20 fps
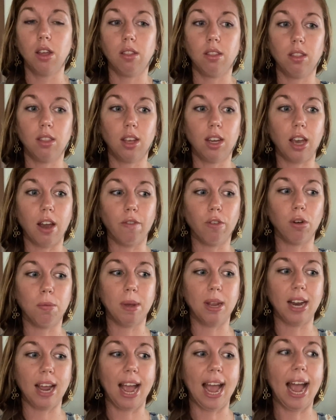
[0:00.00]
the
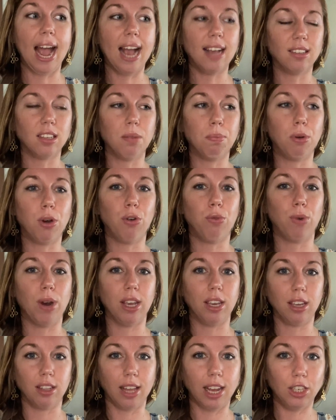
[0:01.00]
government hasn't put
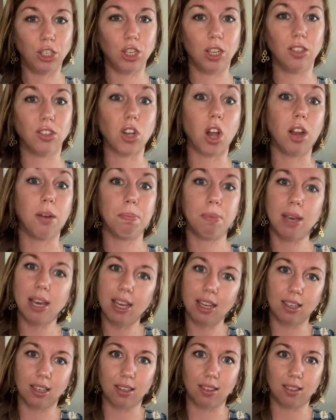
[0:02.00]
regulations on
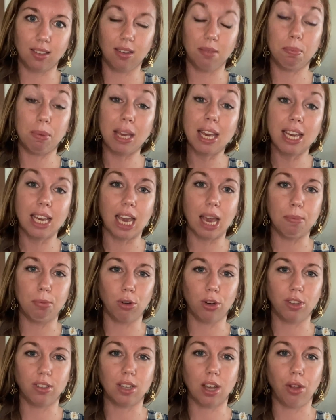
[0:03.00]
being
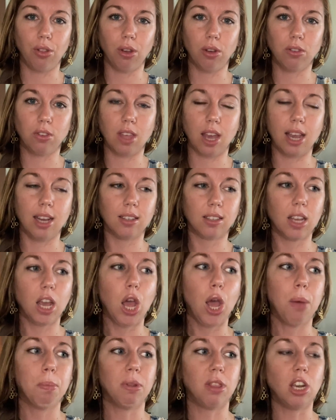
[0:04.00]
able to sell those things.
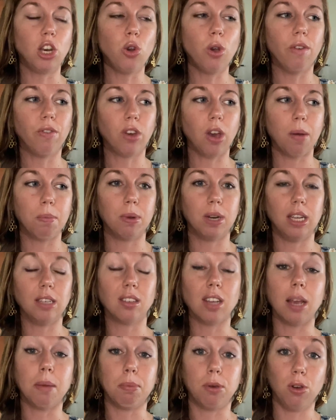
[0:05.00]
But then you have
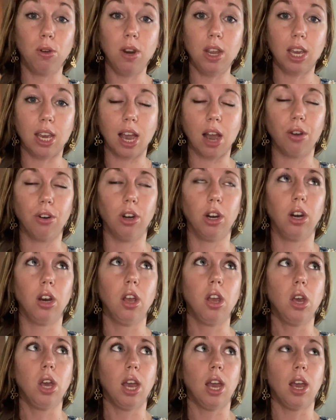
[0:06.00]
companies like Beauty Counter,
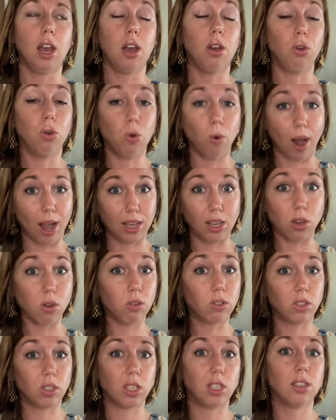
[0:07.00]
who I
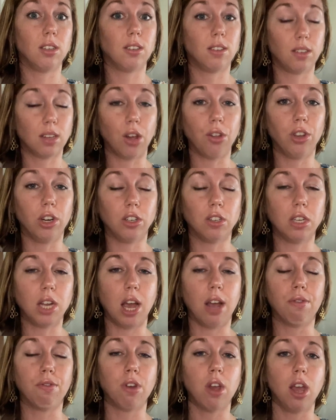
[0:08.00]
used to sell their
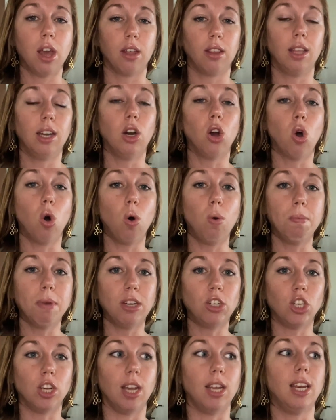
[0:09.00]
stuff. Their whole
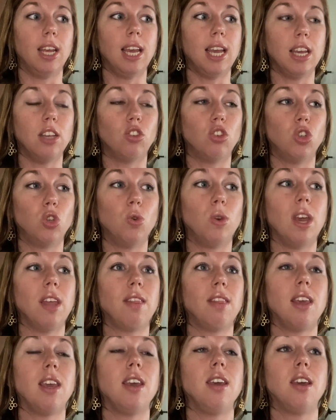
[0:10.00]
mission is to
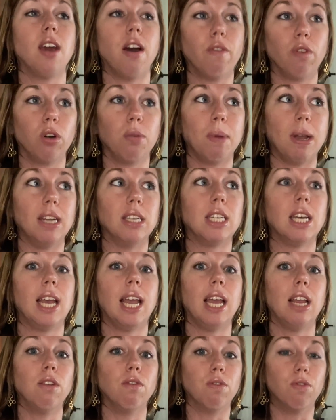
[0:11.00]
get the government
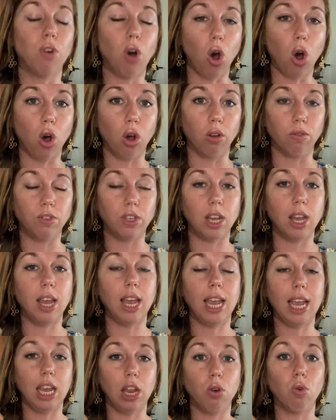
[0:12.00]
involved
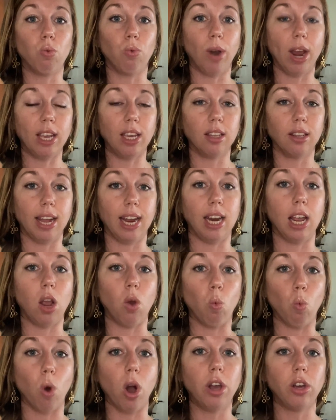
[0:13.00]
in
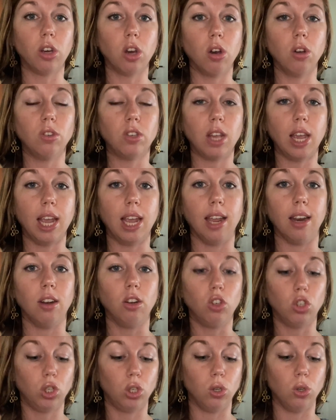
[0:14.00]
regulating what goes
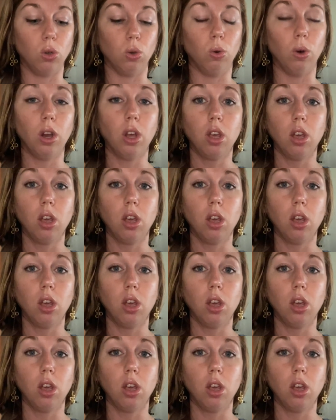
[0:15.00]
into